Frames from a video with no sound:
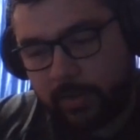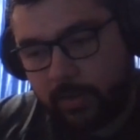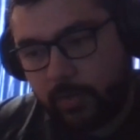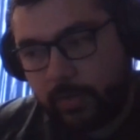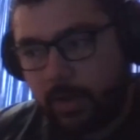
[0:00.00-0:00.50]

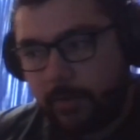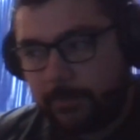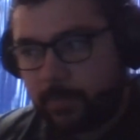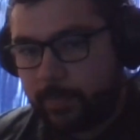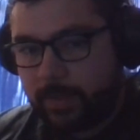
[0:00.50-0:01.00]
good enough
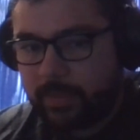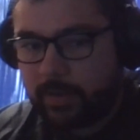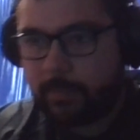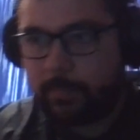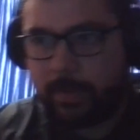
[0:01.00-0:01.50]
to be
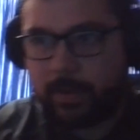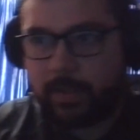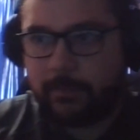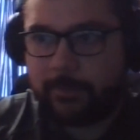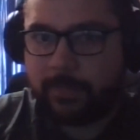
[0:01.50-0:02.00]
there, but
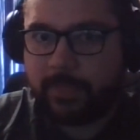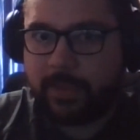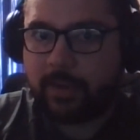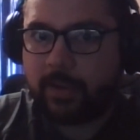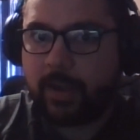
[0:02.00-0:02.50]
if
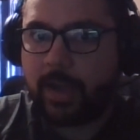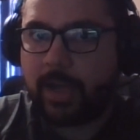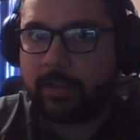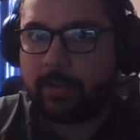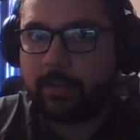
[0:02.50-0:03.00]
they're
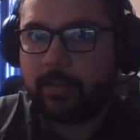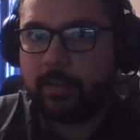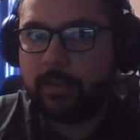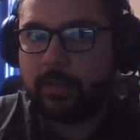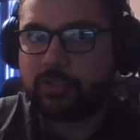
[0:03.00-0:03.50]
not
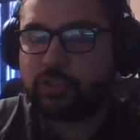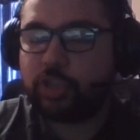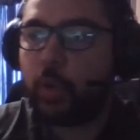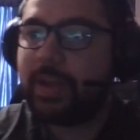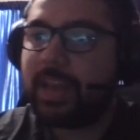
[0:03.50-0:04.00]

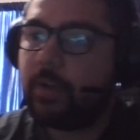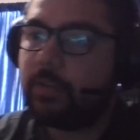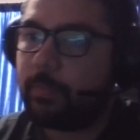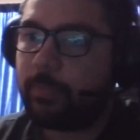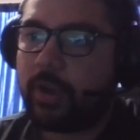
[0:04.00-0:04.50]
slowing down
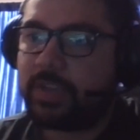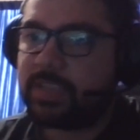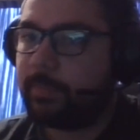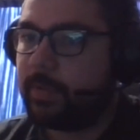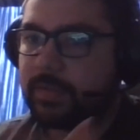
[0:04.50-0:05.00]
your
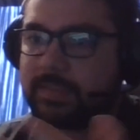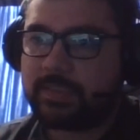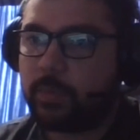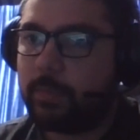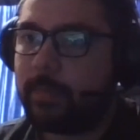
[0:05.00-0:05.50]
project, because
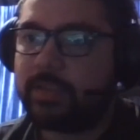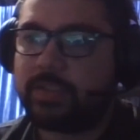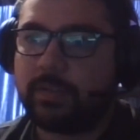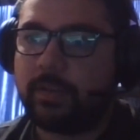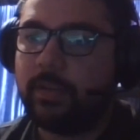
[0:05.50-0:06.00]
as we
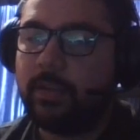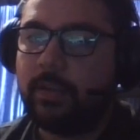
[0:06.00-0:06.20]
mentioned,